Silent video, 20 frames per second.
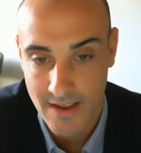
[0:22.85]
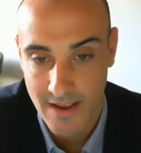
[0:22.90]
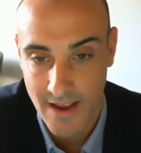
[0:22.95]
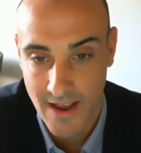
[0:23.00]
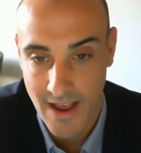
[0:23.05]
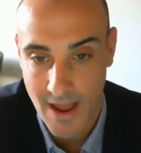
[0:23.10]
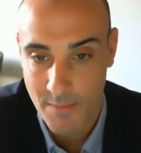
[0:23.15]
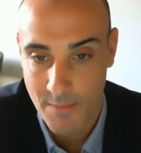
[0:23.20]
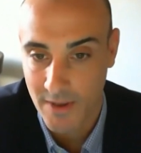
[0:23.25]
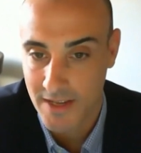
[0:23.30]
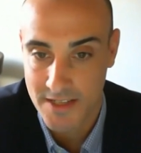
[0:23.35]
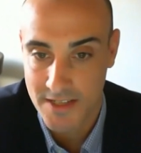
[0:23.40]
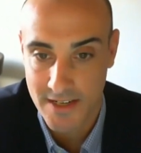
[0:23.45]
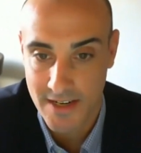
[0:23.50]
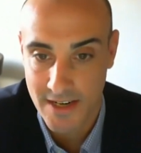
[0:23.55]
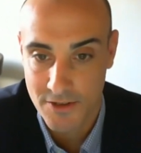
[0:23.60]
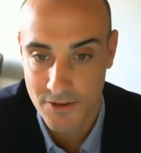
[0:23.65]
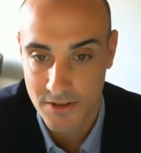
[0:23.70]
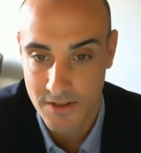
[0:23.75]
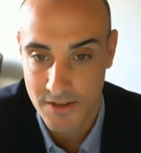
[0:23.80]
EPIC is an
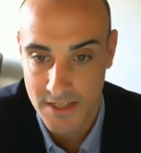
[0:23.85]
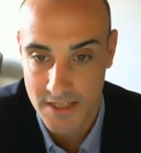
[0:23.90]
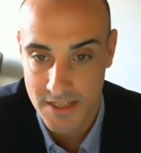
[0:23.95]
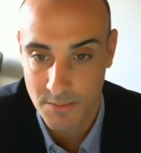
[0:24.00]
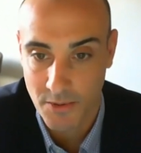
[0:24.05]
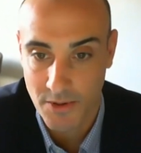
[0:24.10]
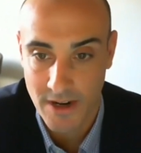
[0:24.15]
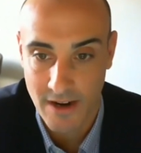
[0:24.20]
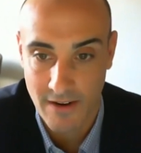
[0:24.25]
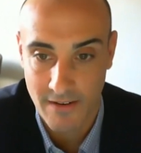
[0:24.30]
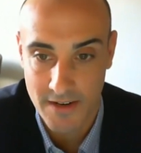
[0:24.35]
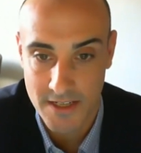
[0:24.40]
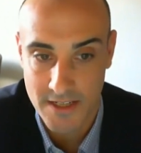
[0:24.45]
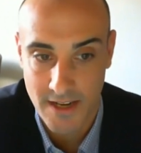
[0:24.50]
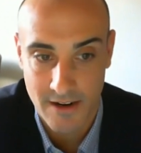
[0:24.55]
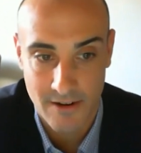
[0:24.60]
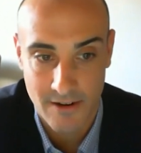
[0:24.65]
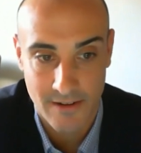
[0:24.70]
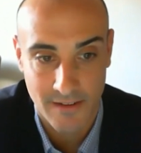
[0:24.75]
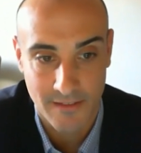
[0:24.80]
interdisciplinary
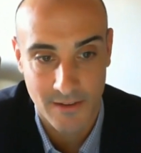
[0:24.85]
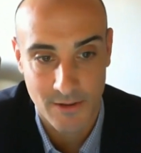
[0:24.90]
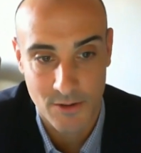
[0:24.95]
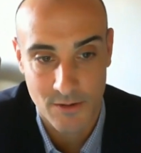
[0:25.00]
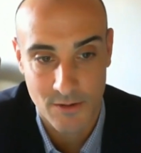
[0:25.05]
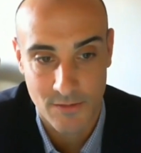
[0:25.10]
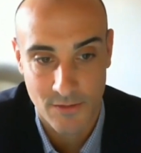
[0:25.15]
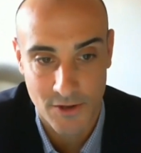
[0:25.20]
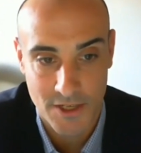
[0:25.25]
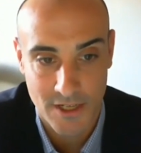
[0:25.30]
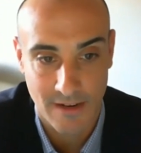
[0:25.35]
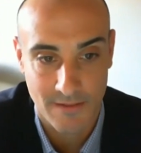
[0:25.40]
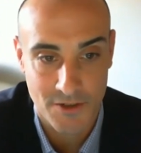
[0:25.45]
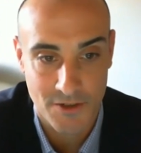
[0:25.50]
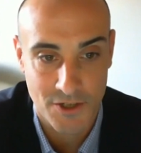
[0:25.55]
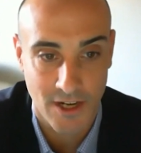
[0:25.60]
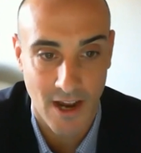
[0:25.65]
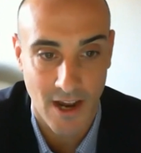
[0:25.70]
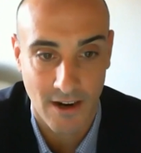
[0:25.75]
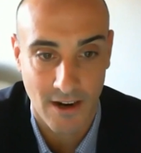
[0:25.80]
center at the University of
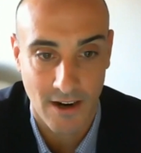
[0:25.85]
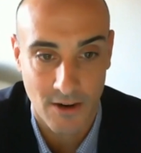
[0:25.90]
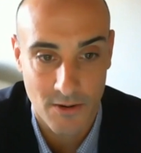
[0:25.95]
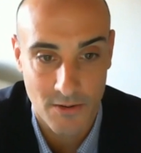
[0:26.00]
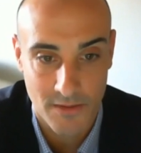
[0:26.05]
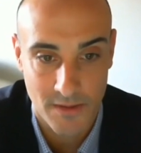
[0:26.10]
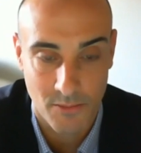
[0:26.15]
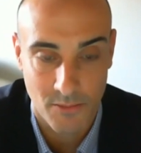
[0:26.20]
Chicago